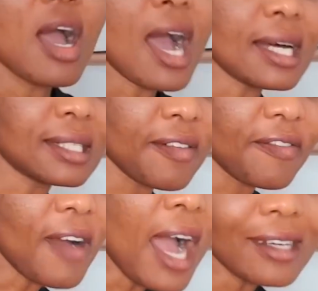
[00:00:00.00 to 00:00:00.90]
has a
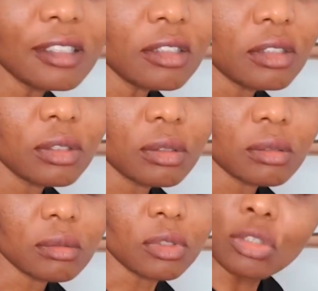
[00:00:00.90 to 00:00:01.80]
fan,
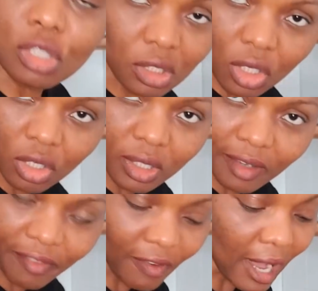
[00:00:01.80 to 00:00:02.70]
don't turn on
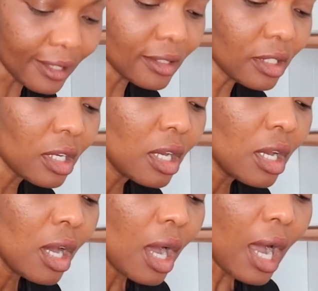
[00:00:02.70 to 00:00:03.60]
the fan,
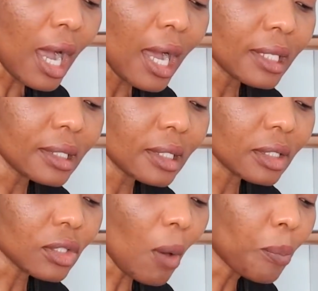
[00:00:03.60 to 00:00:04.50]
and
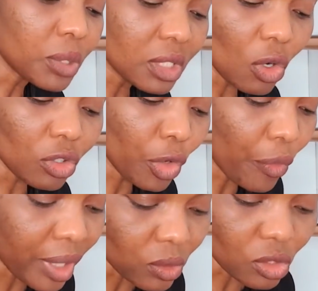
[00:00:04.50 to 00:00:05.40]
don't put it on
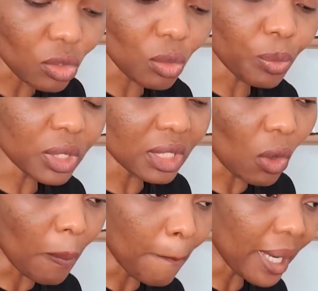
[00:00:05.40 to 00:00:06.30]
grill. So put it
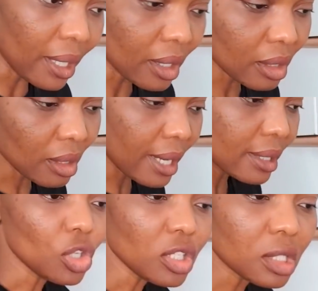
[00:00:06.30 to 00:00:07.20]
on bake,
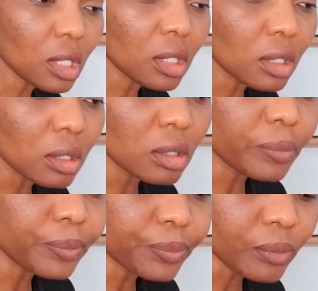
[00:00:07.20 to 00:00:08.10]
like just
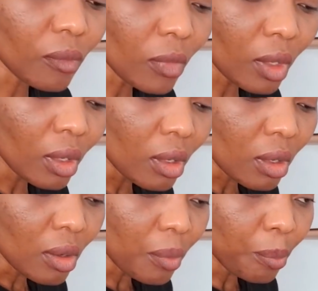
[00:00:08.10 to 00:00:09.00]
the
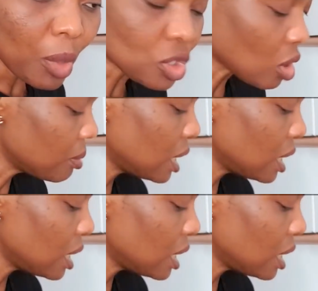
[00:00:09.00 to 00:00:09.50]
bottom